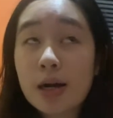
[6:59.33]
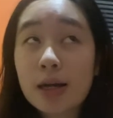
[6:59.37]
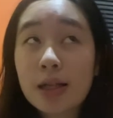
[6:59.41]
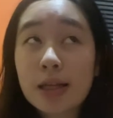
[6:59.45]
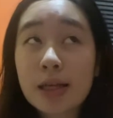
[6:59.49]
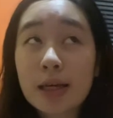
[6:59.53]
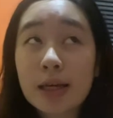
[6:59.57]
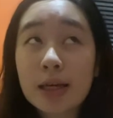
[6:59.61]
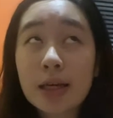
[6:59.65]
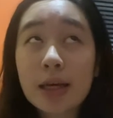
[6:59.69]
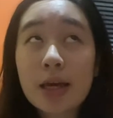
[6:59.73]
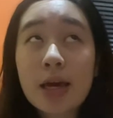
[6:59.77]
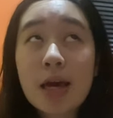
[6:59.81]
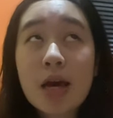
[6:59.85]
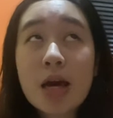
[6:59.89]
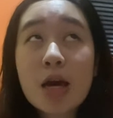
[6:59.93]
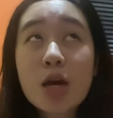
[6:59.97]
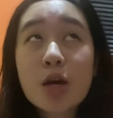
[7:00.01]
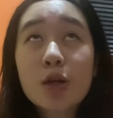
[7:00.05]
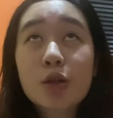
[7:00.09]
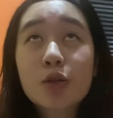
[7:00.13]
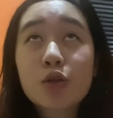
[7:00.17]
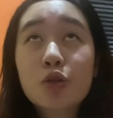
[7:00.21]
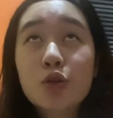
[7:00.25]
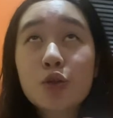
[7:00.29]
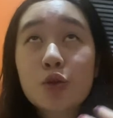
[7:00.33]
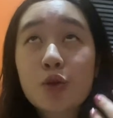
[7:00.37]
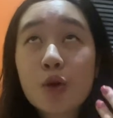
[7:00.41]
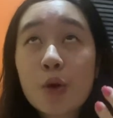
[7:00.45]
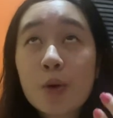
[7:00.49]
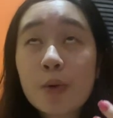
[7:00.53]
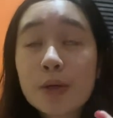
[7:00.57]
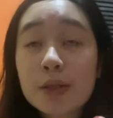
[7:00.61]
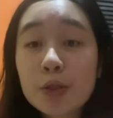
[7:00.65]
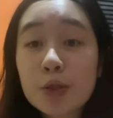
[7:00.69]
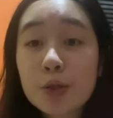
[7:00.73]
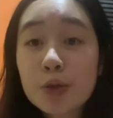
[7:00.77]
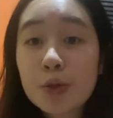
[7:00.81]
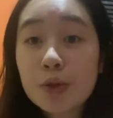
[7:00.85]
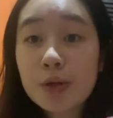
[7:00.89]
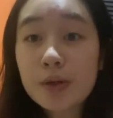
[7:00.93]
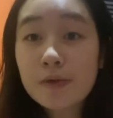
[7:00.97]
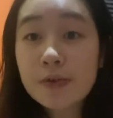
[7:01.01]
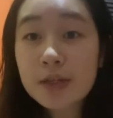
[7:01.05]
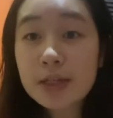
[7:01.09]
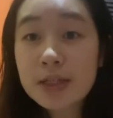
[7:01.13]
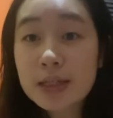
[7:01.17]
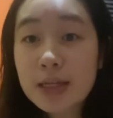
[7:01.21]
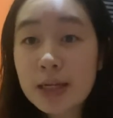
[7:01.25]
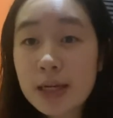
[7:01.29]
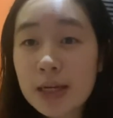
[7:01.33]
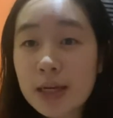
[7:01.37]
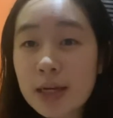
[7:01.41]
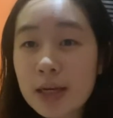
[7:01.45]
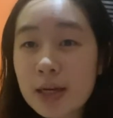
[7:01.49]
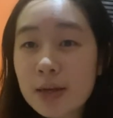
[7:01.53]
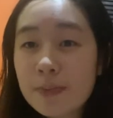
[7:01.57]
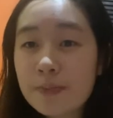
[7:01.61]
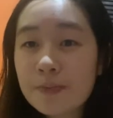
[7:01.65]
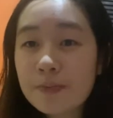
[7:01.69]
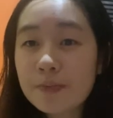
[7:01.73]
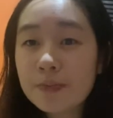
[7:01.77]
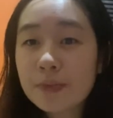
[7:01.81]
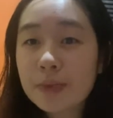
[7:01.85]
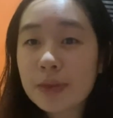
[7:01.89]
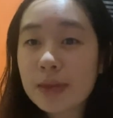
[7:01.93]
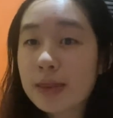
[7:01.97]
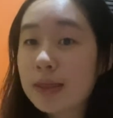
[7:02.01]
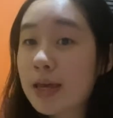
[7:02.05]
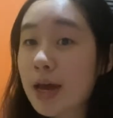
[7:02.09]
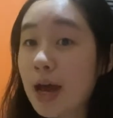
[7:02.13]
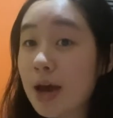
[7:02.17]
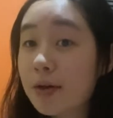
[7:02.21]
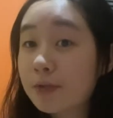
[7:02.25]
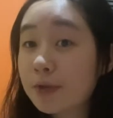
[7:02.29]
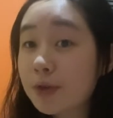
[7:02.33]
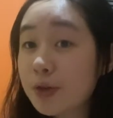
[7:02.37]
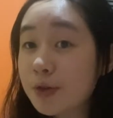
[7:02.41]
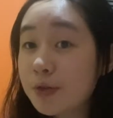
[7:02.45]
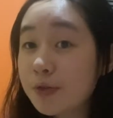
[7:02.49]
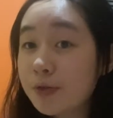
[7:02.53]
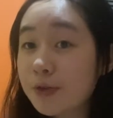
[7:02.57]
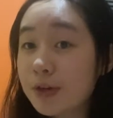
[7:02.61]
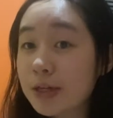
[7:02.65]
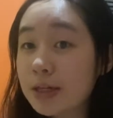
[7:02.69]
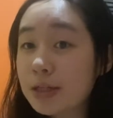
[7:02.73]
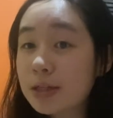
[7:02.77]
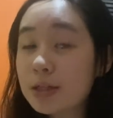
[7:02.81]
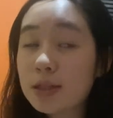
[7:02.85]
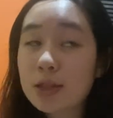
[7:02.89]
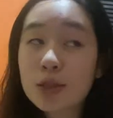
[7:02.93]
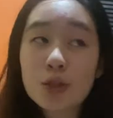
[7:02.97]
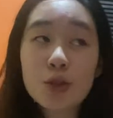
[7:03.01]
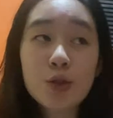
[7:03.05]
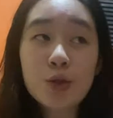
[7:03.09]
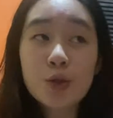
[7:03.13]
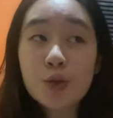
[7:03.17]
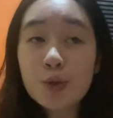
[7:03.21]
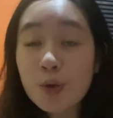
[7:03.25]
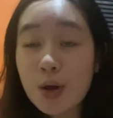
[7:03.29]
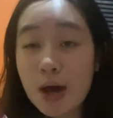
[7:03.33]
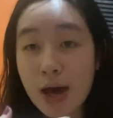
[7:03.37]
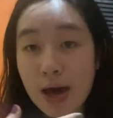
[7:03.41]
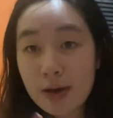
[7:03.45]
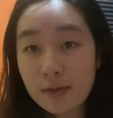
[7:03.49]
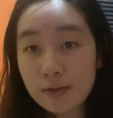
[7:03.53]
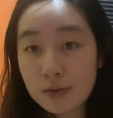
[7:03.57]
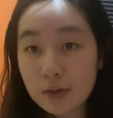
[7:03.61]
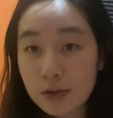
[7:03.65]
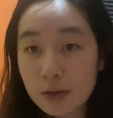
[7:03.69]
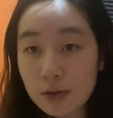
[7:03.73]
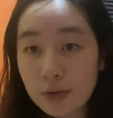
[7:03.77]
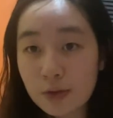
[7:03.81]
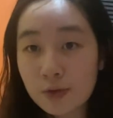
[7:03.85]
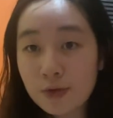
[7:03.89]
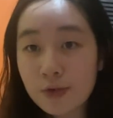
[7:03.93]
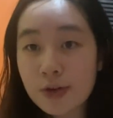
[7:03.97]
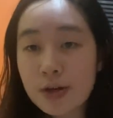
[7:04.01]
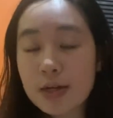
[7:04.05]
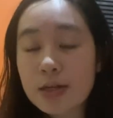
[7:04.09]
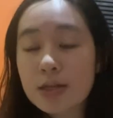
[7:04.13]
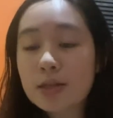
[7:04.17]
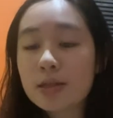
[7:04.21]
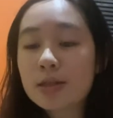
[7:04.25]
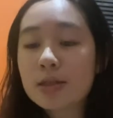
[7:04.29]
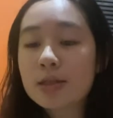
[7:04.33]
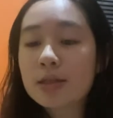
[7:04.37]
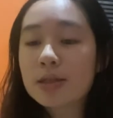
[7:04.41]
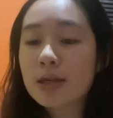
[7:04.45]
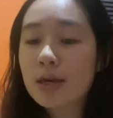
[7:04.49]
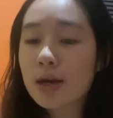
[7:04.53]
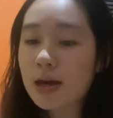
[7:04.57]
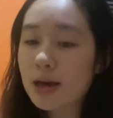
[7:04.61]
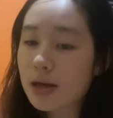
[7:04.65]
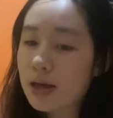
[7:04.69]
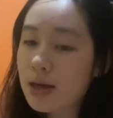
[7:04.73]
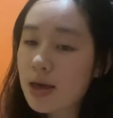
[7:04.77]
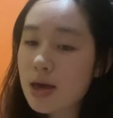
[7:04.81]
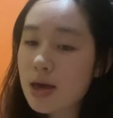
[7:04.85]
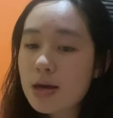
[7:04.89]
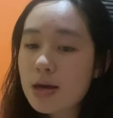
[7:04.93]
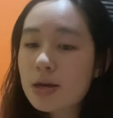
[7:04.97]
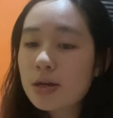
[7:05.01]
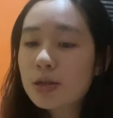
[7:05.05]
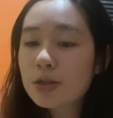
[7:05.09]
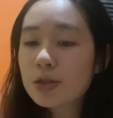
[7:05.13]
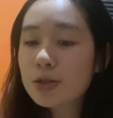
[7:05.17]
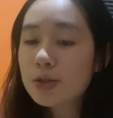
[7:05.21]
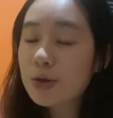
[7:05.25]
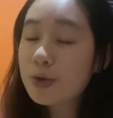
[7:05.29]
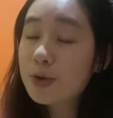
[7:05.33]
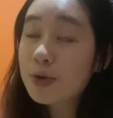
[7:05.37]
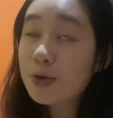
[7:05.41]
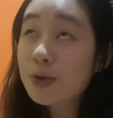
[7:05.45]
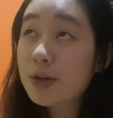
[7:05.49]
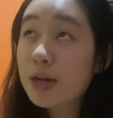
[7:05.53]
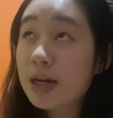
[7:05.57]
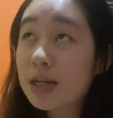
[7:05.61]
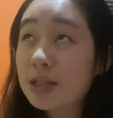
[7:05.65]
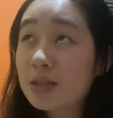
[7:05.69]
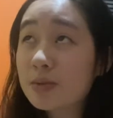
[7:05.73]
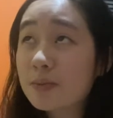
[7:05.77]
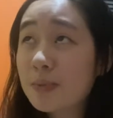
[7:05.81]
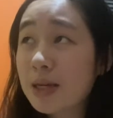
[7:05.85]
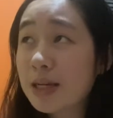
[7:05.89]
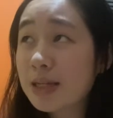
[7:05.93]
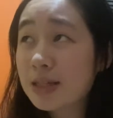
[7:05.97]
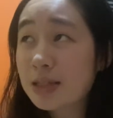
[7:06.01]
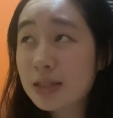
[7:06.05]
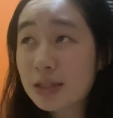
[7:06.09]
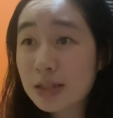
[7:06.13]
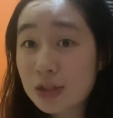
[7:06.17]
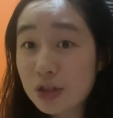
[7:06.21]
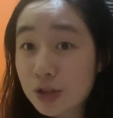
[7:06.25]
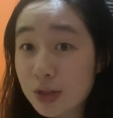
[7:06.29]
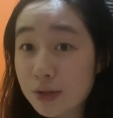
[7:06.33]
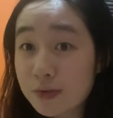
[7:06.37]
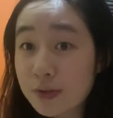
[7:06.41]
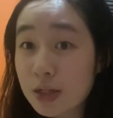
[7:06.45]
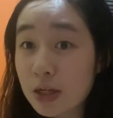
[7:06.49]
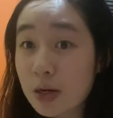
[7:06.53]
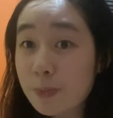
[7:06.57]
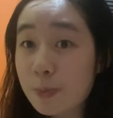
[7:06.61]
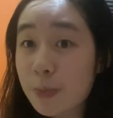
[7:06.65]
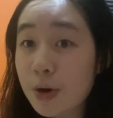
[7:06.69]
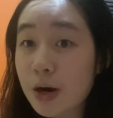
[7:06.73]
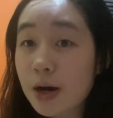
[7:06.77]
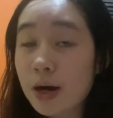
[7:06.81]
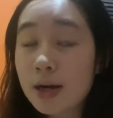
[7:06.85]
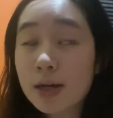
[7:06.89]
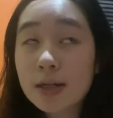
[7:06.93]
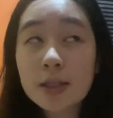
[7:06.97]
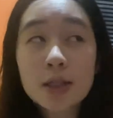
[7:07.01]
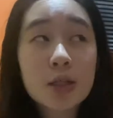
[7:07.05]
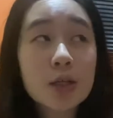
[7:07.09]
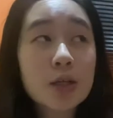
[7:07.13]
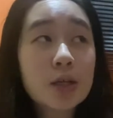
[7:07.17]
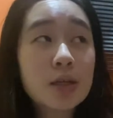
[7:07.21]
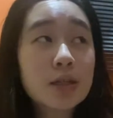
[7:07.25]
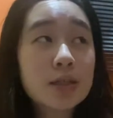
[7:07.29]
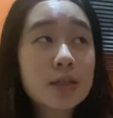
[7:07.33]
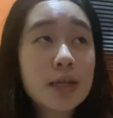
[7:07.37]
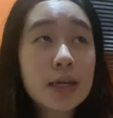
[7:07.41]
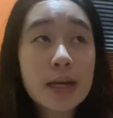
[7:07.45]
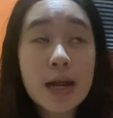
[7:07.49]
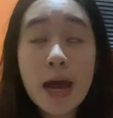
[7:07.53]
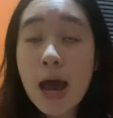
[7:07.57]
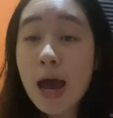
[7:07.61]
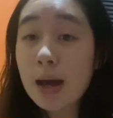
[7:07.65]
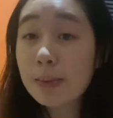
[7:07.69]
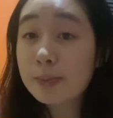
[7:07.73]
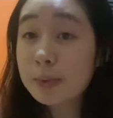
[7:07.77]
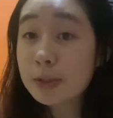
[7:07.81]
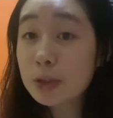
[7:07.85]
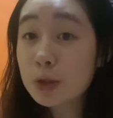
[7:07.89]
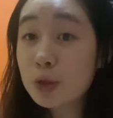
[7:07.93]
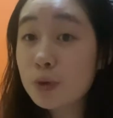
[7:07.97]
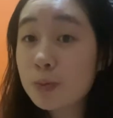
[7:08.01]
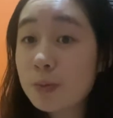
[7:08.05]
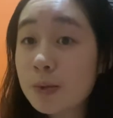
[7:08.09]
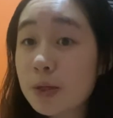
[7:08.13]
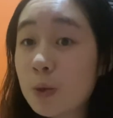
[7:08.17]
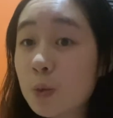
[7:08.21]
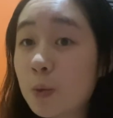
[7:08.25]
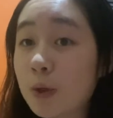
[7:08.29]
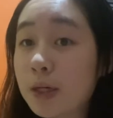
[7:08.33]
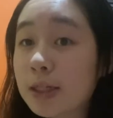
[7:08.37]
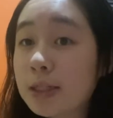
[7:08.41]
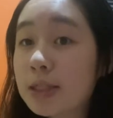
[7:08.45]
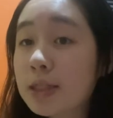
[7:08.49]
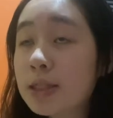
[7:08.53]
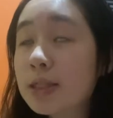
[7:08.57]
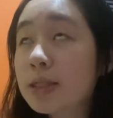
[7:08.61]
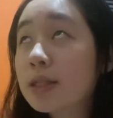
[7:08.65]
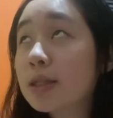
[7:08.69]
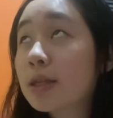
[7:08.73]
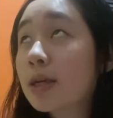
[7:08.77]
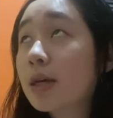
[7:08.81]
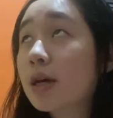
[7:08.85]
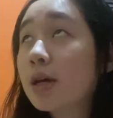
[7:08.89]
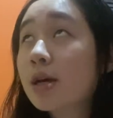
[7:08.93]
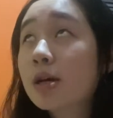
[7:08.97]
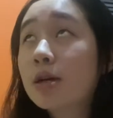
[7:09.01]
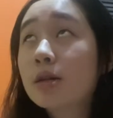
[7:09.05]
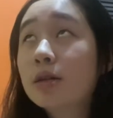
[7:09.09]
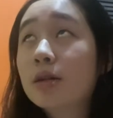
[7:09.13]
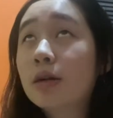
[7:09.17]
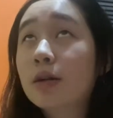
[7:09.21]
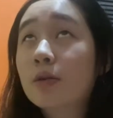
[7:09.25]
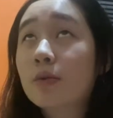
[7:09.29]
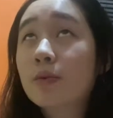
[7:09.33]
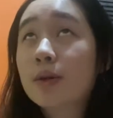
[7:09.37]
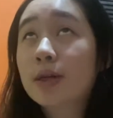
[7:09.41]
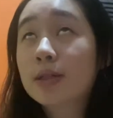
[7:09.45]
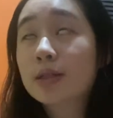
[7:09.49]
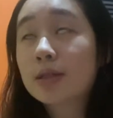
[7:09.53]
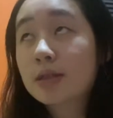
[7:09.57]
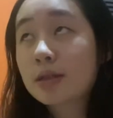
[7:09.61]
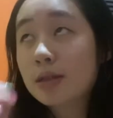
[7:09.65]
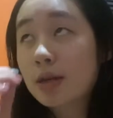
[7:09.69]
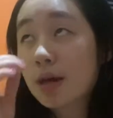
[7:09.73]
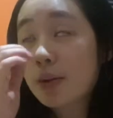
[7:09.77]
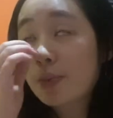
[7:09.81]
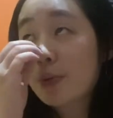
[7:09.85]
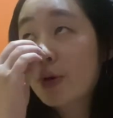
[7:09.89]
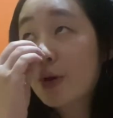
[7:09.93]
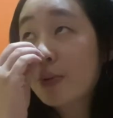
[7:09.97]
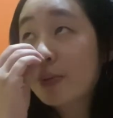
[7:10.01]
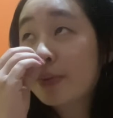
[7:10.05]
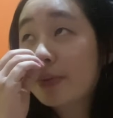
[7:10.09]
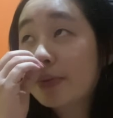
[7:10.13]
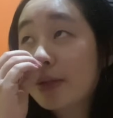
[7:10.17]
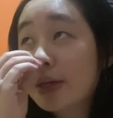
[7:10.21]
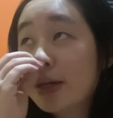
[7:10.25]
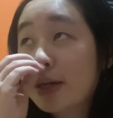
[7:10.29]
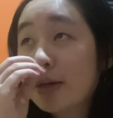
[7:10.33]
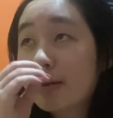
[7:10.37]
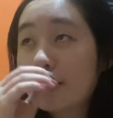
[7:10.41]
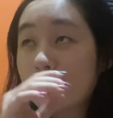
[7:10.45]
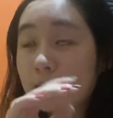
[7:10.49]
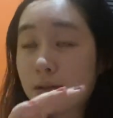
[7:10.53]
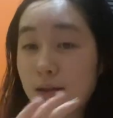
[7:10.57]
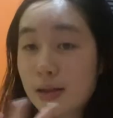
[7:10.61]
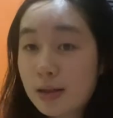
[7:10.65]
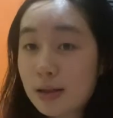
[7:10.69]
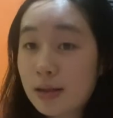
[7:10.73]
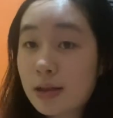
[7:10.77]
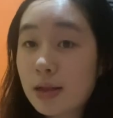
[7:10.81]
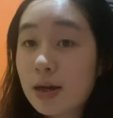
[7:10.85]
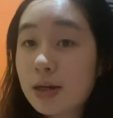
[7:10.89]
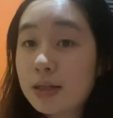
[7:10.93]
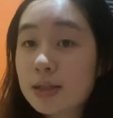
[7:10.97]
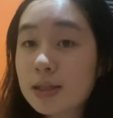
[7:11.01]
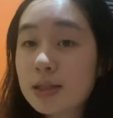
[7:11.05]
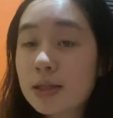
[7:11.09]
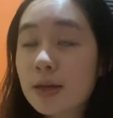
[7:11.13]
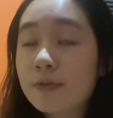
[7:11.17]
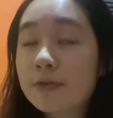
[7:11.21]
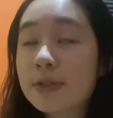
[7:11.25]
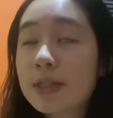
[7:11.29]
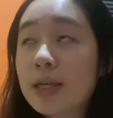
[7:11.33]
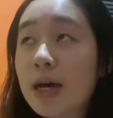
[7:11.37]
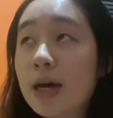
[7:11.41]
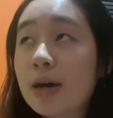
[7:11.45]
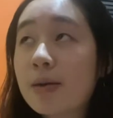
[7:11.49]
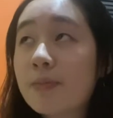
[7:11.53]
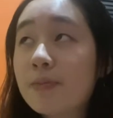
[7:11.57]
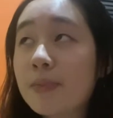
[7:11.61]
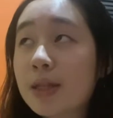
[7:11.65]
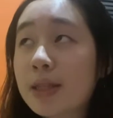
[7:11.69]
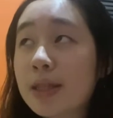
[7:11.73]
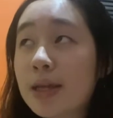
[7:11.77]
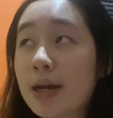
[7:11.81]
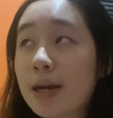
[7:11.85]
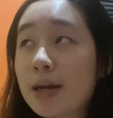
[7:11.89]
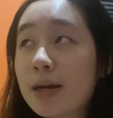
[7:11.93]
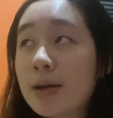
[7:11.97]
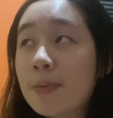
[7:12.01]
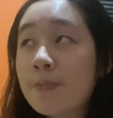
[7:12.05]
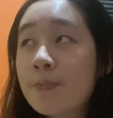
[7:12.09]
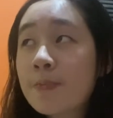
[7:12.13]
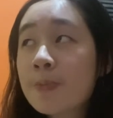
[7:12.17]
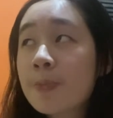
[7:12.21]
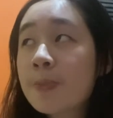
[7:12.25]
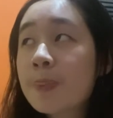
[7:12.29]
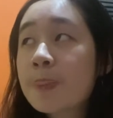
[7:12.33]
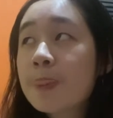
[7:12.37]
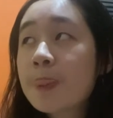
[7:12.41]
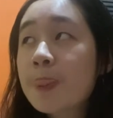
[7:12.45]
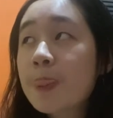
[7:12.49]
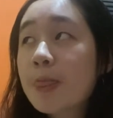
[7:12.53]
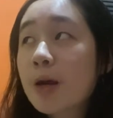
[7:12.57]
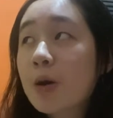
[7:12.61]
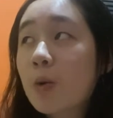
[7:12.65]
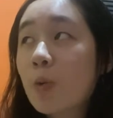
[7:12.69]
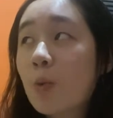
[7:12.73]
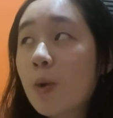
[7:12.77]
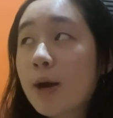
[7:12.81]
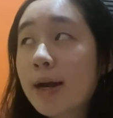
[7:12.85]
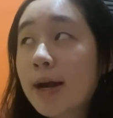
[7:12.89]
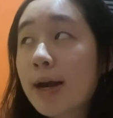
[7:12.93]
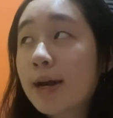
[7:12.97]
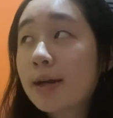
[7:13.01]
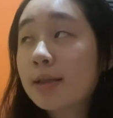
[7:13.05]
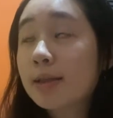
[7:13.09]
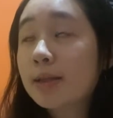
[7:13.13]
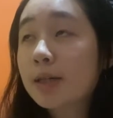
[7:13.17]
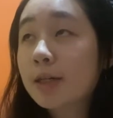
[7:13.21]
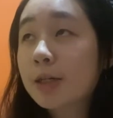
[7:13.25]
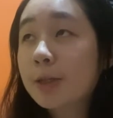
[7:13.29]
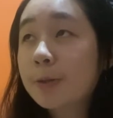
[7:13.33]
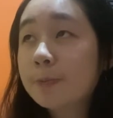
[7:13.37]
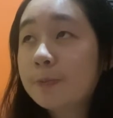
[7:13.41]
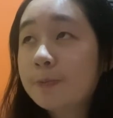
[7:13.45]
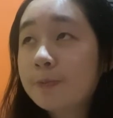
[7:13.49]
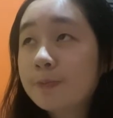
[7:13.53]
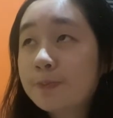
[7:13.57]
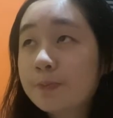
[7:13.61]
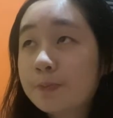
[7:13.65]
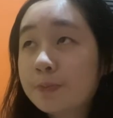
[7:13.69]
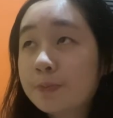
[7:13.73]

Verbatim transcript: like to go into university they have new friends you have new friends yeah so you guys may drifted apart because it happened to me once not once yeah probably a lot of time but then what i learned